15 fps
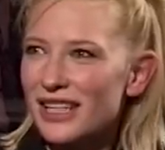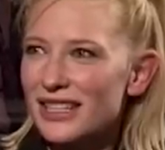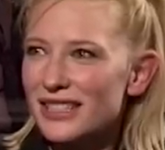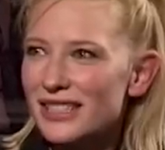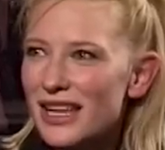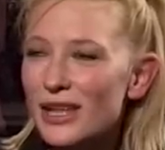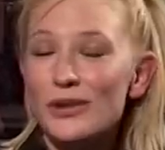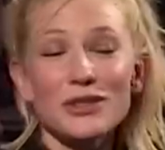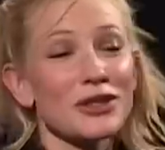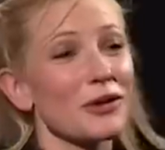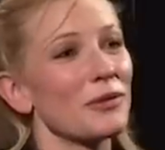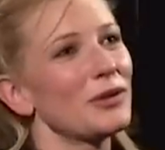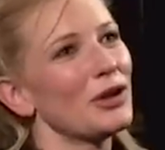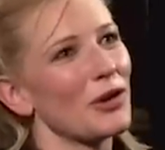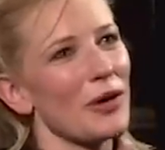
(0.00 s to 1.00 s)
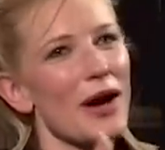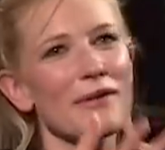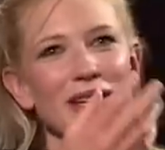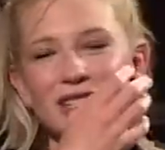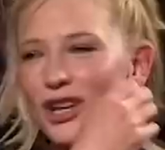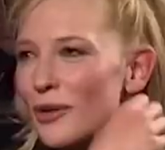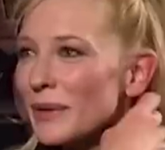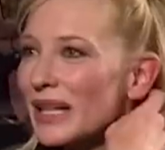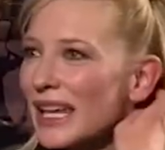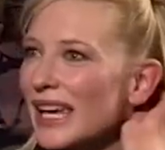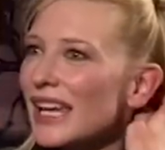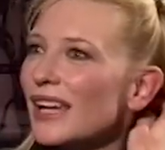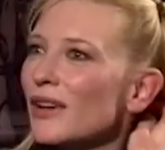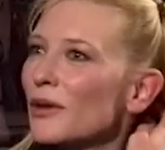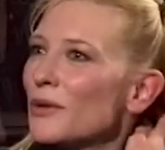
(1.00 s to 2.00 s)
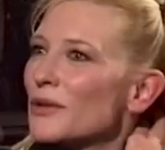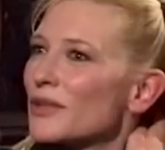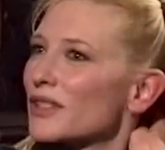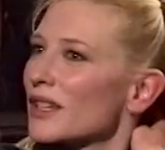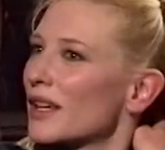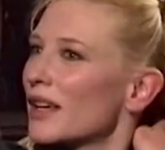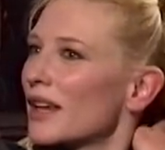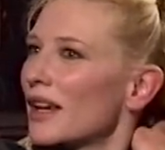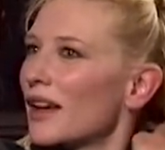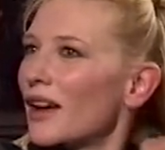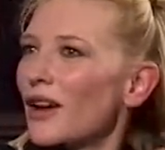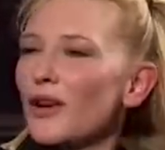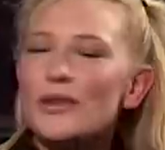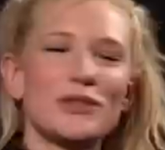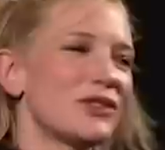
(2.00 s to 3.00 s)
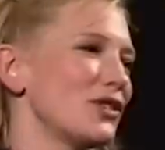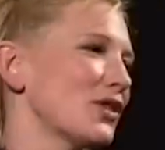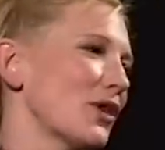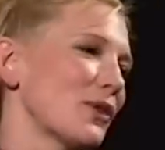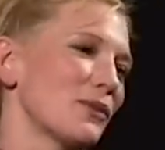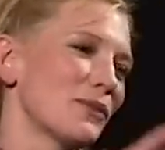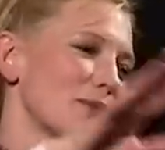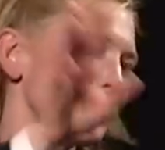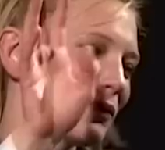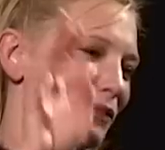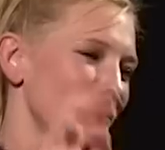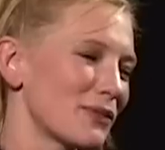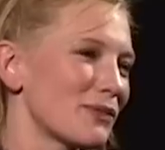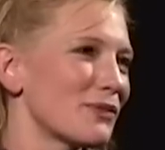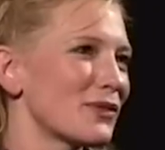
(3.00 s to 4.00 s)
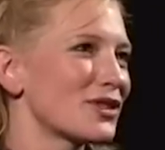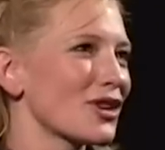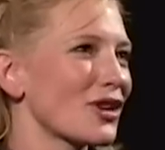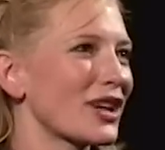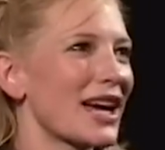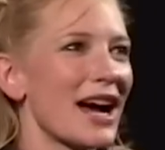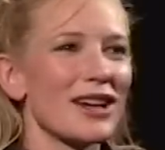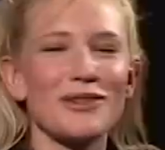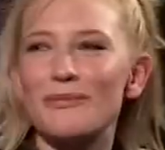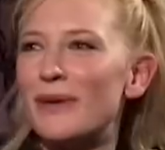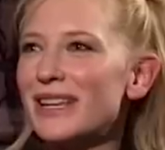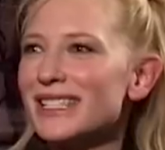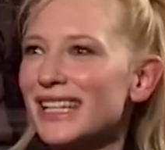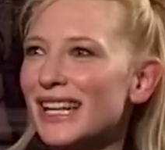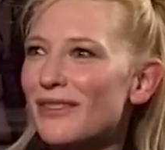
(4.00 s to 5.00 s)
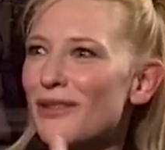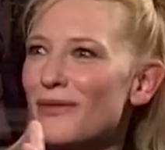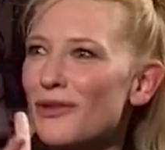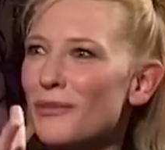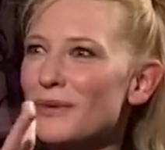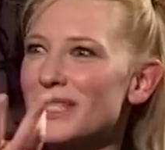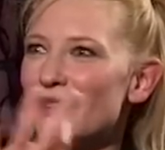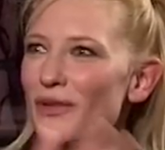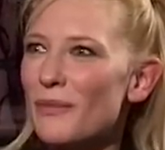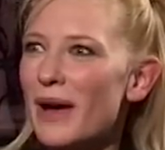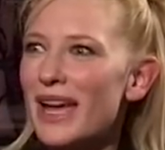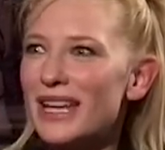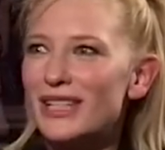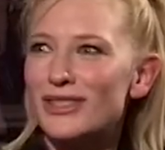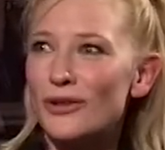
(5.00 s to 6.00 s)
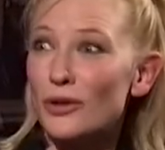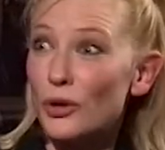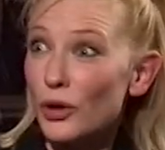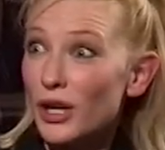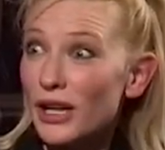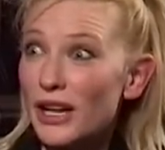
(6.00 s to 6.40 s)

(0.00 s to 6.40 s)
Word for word: is, and also, you know, having Tommy Lee, who's who's you know, shot a gun in basically every film he's ever made. He's so good